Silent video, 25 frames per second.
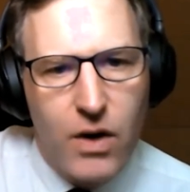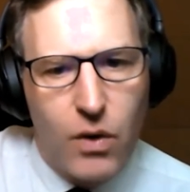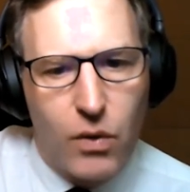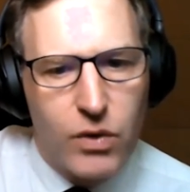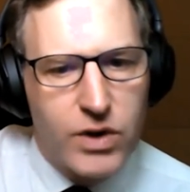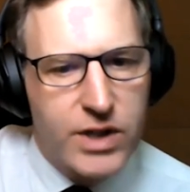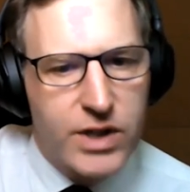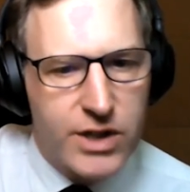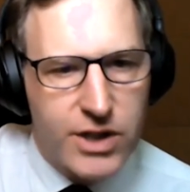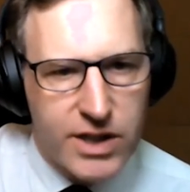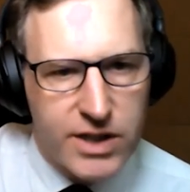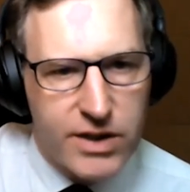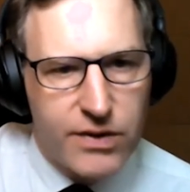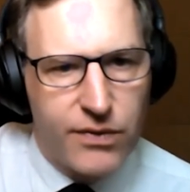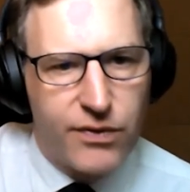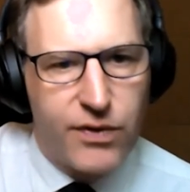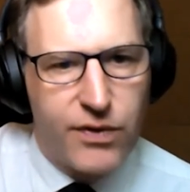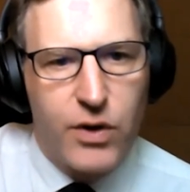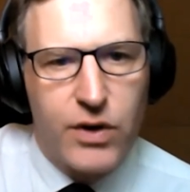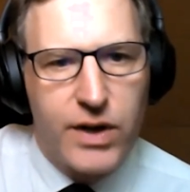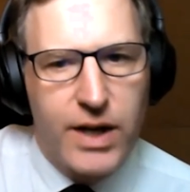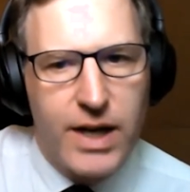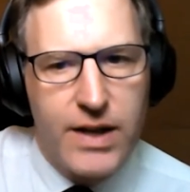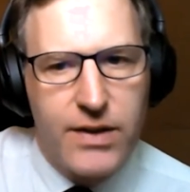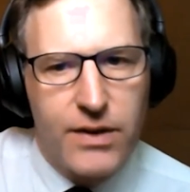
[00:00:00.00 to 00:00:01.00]
Or is it just the
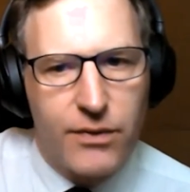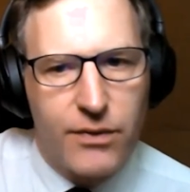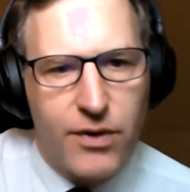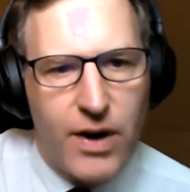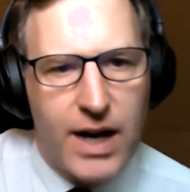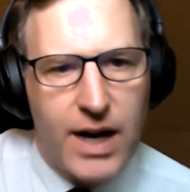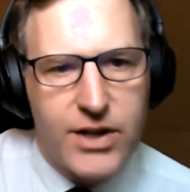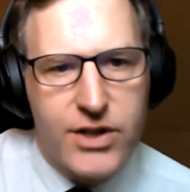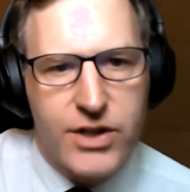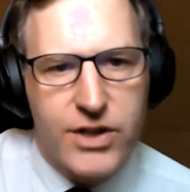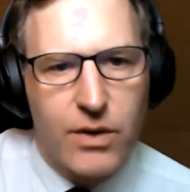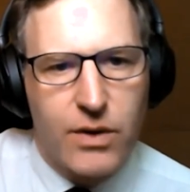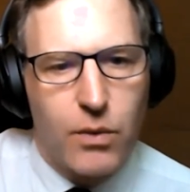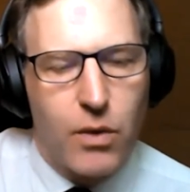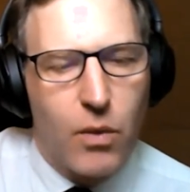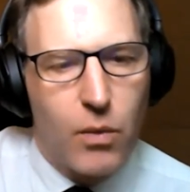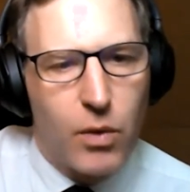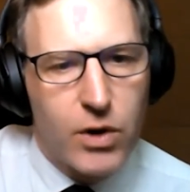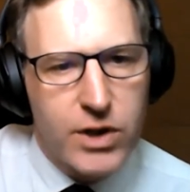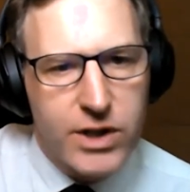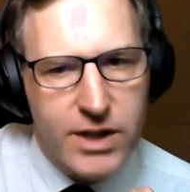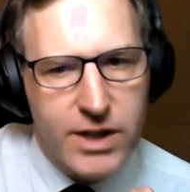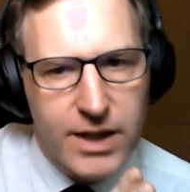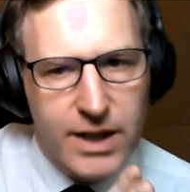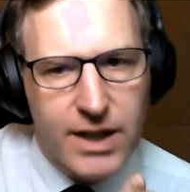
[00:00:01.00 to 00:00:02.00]
fluid in the fracture?
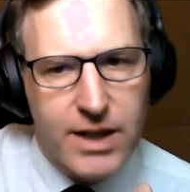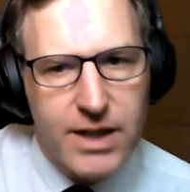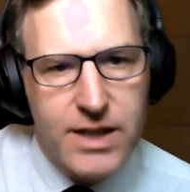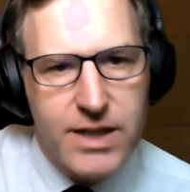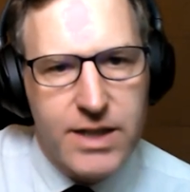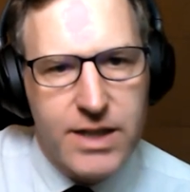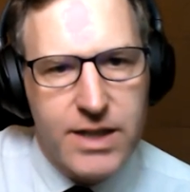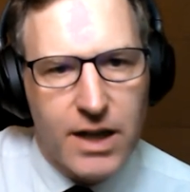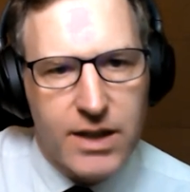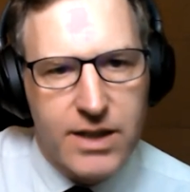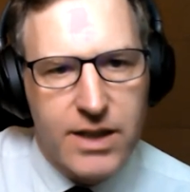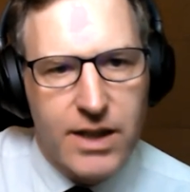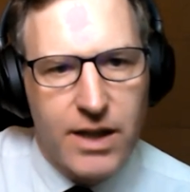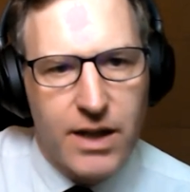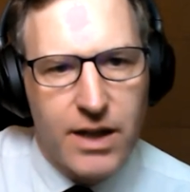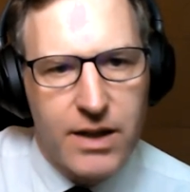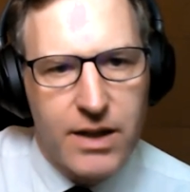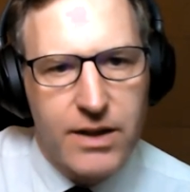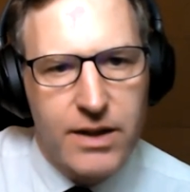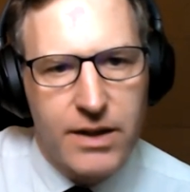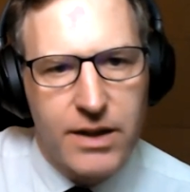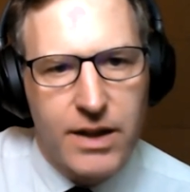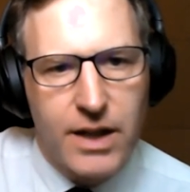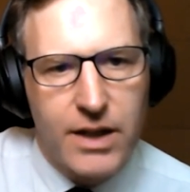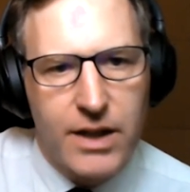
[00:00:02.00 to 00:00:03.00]
What's the conductor?
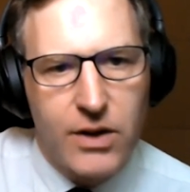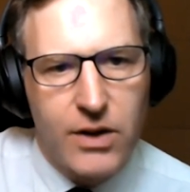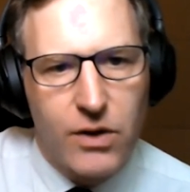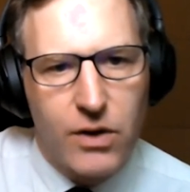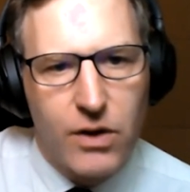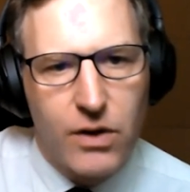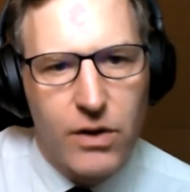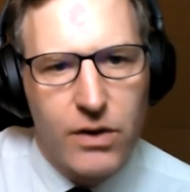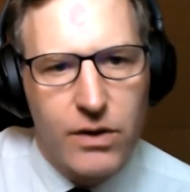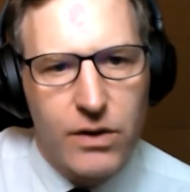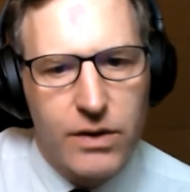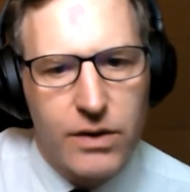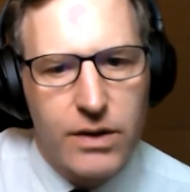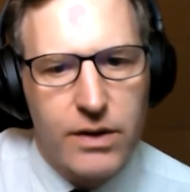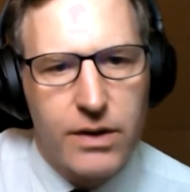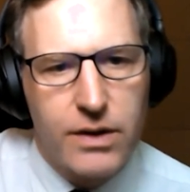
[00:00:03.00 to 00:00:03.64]
That you're...